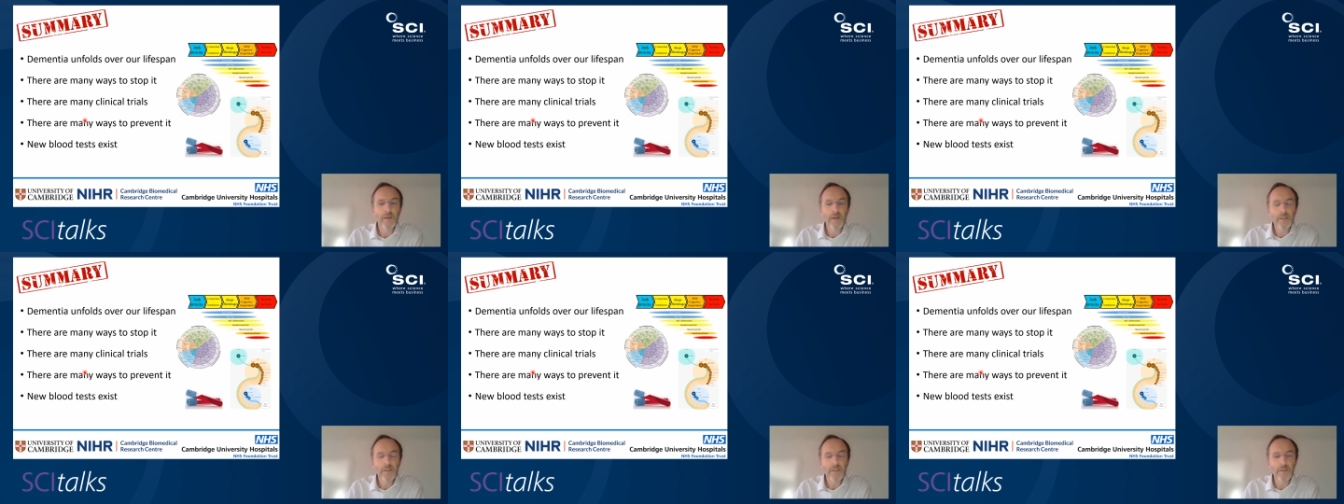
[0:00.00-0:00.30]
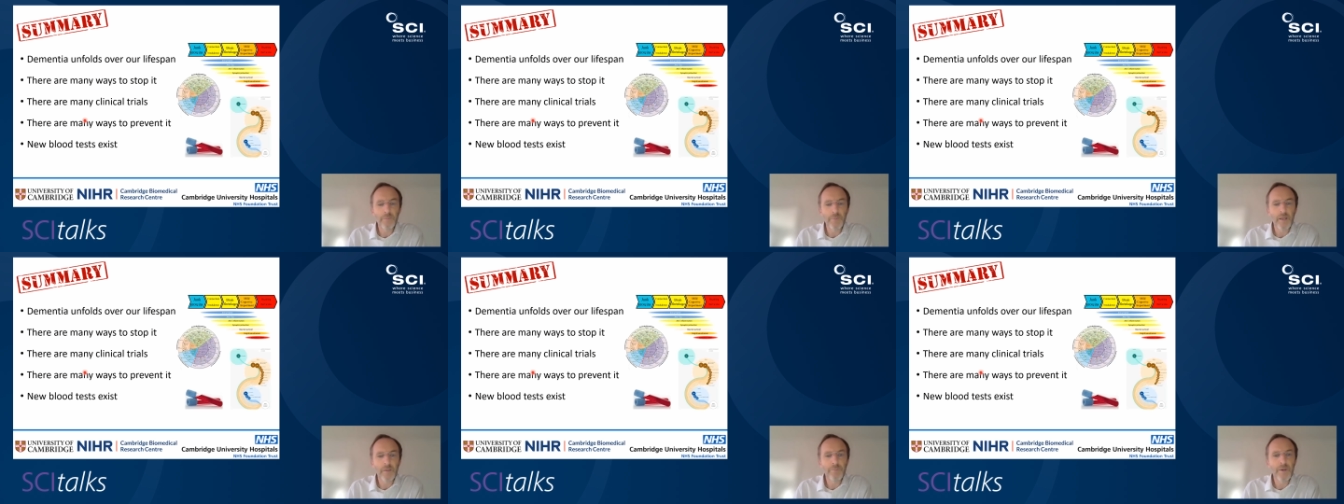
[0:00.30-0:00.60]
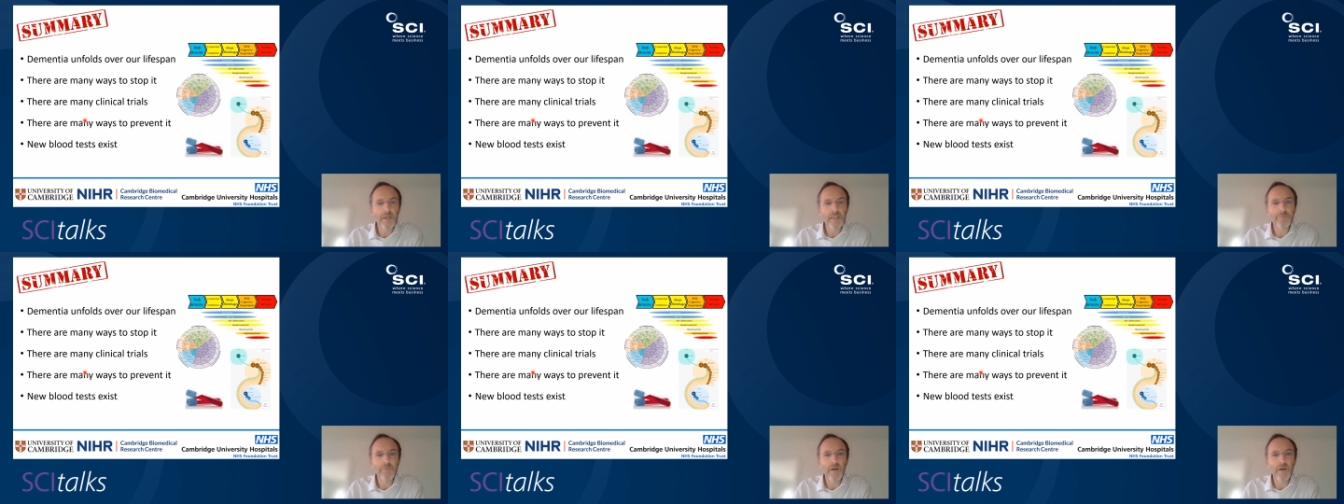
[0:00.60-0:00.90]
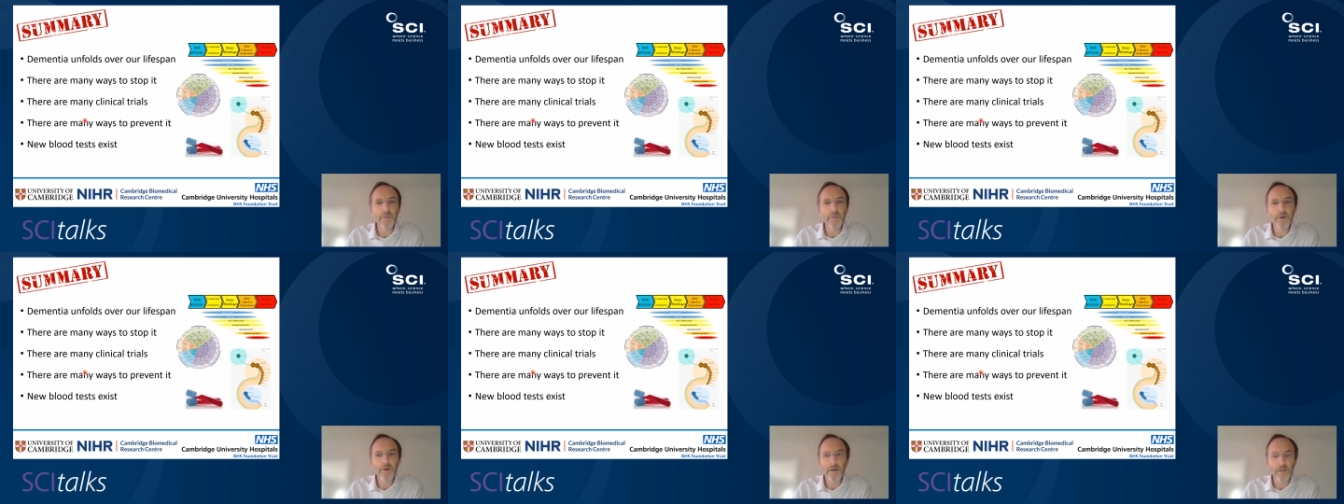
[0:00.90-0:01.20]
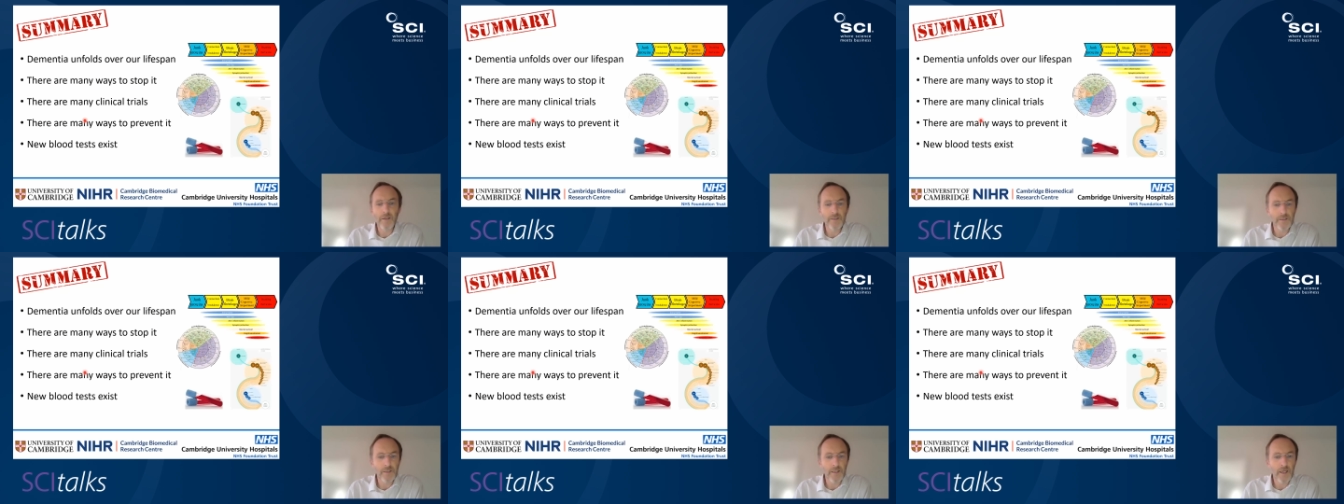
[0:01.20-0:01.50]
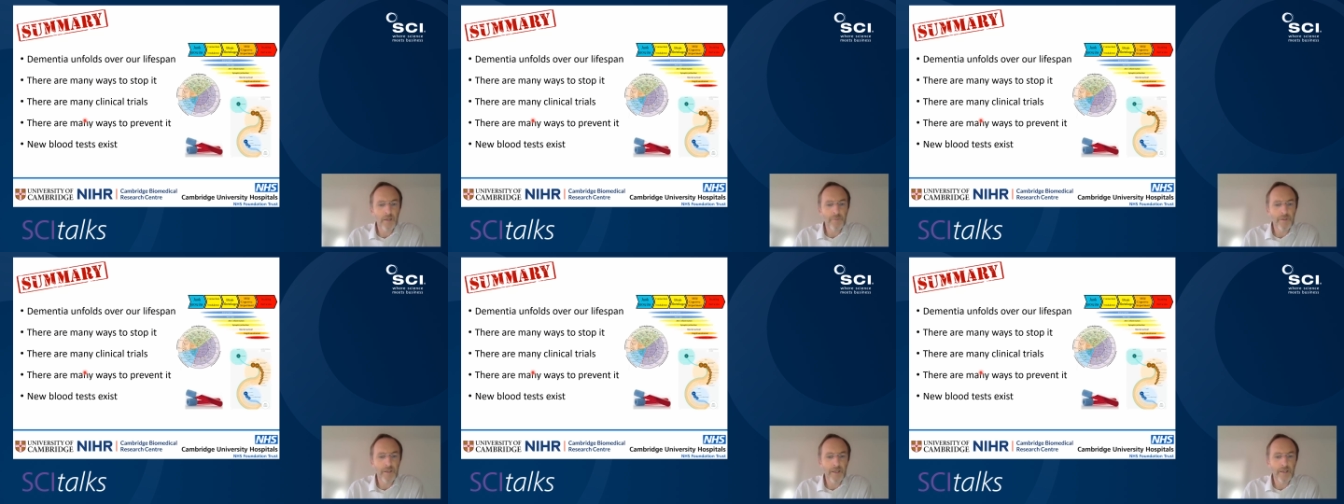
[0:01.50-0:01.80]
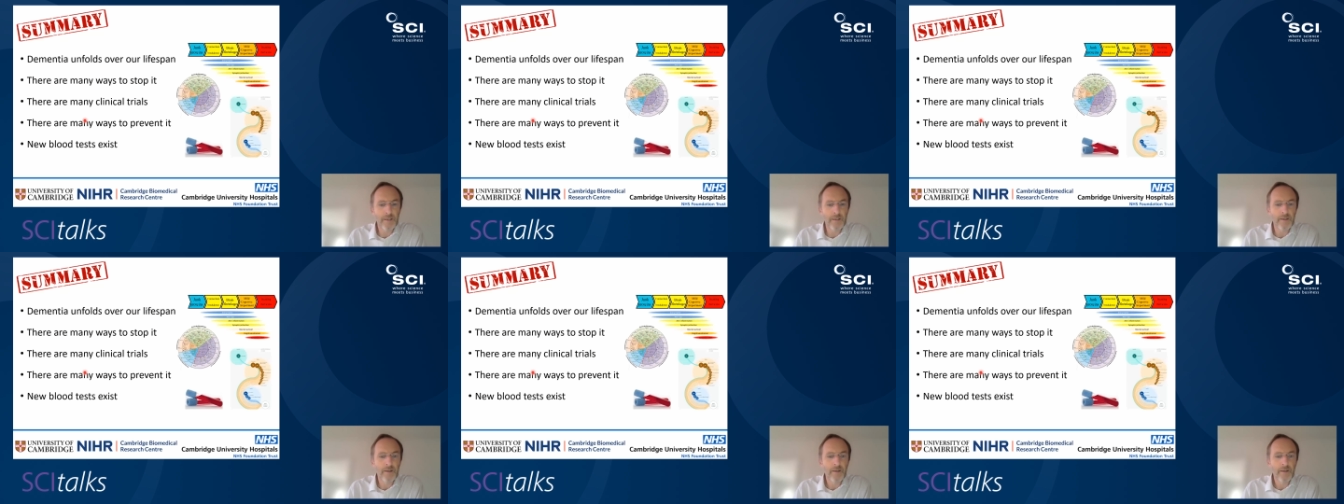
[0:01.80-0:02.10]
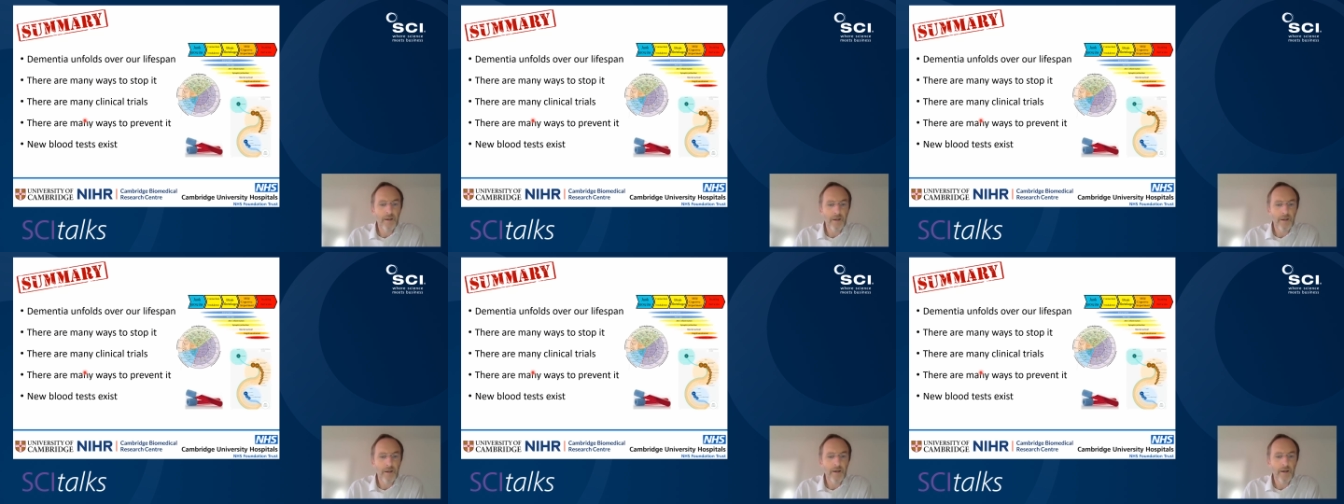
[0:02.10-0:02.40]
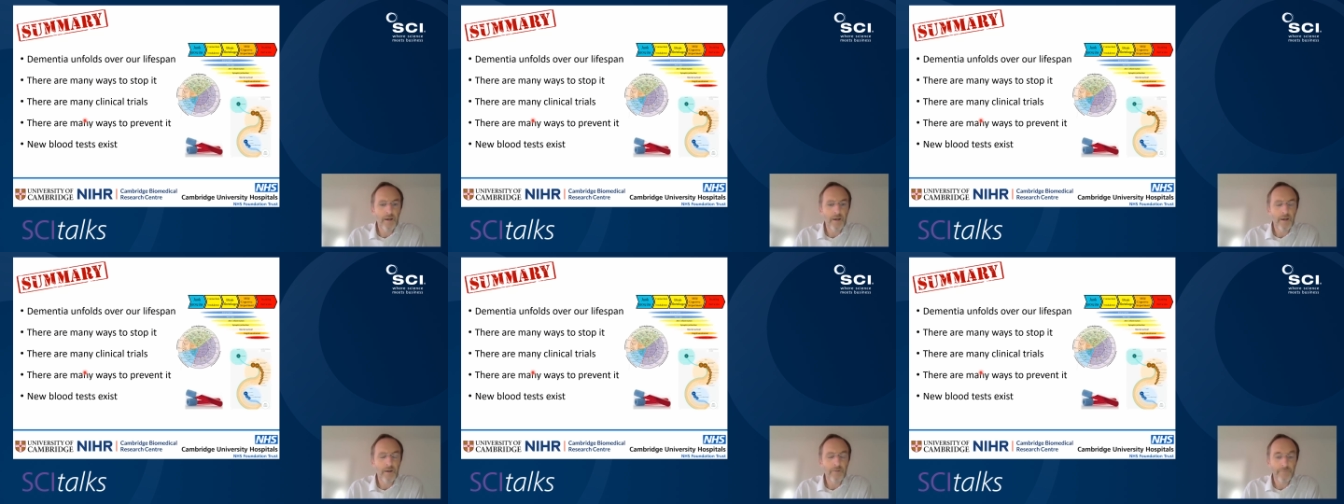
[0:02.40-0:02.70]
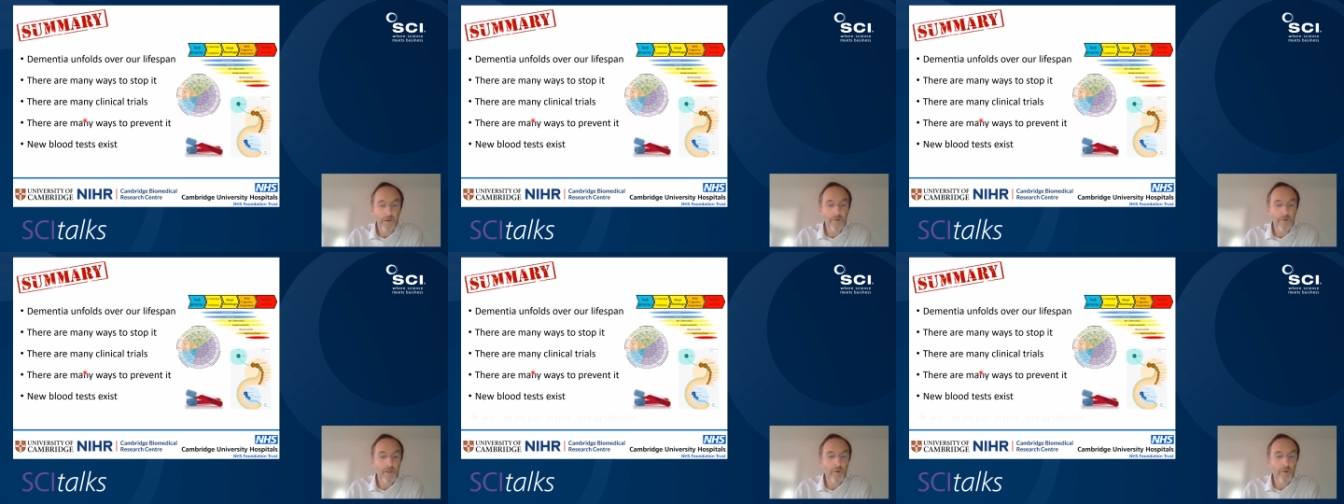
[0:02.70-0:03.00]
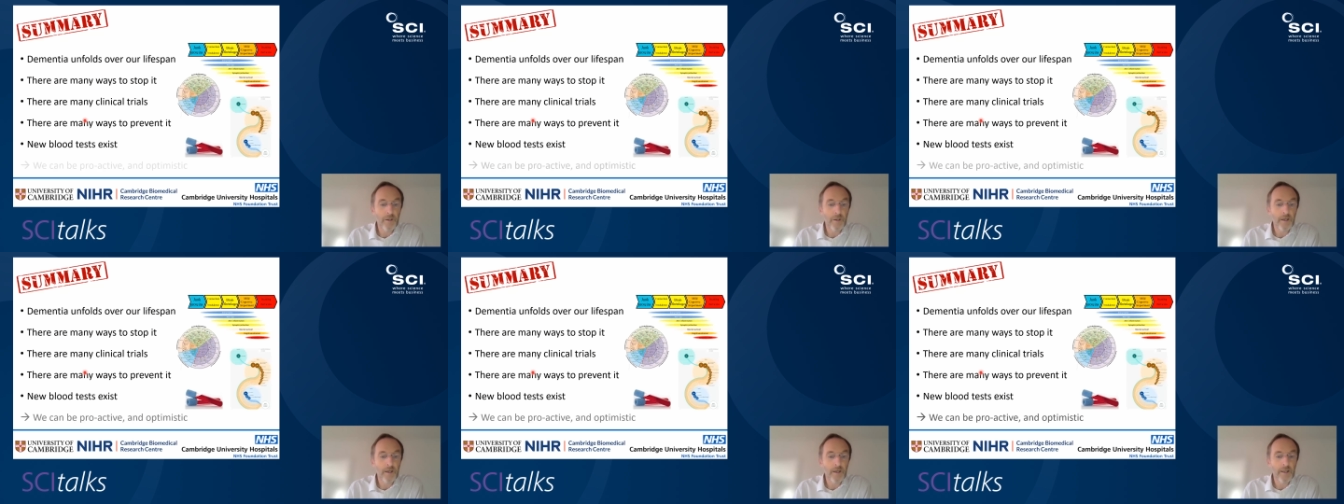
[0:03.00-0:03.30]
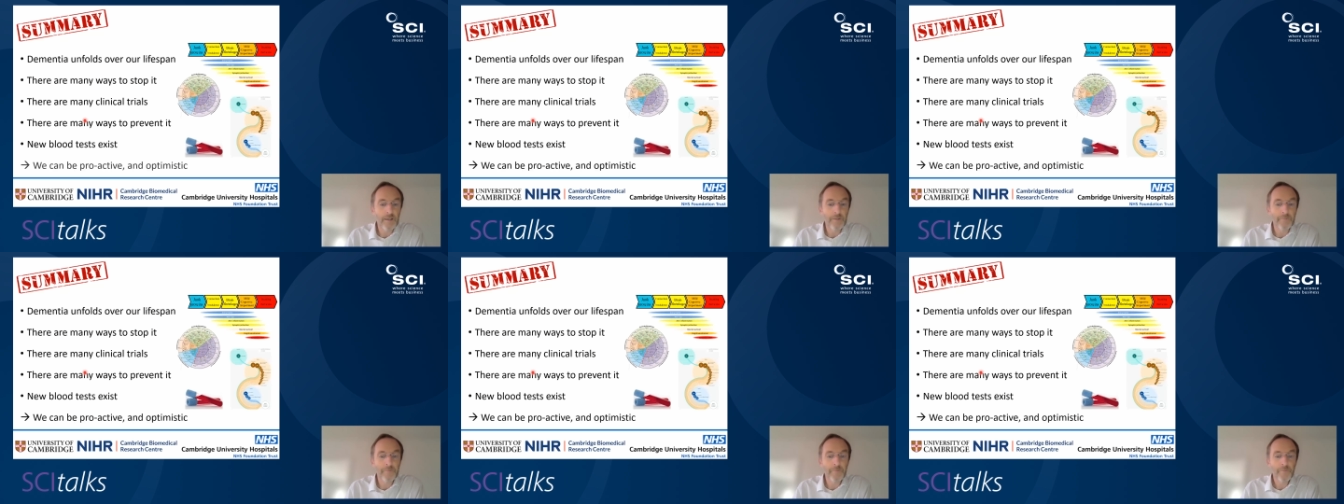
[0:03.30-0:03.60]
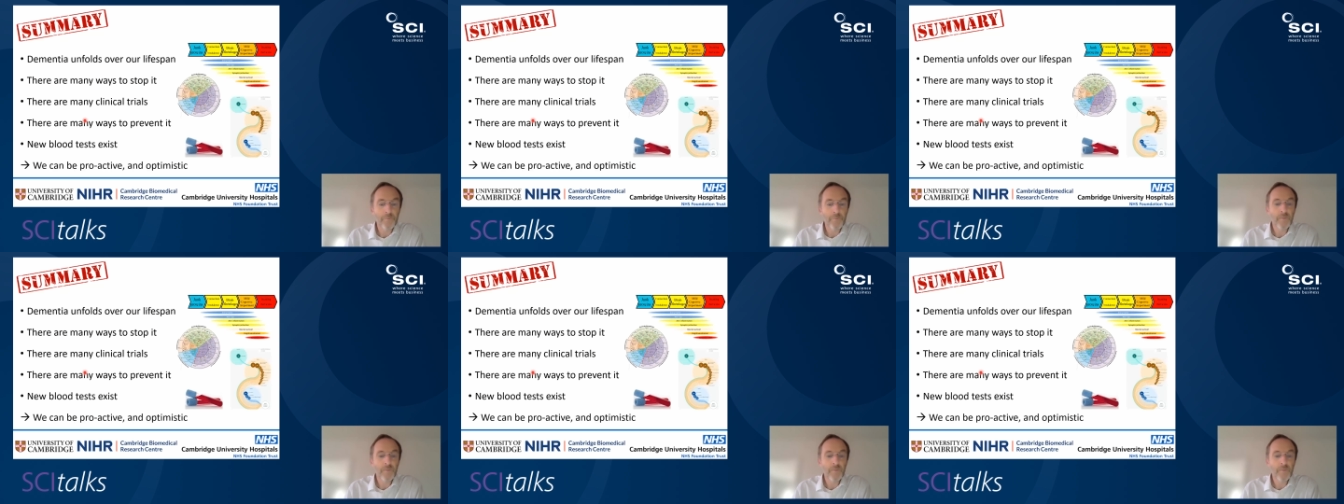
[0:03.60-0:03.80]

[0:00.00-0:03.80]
So blood-based biomarkers are coming in very quickly.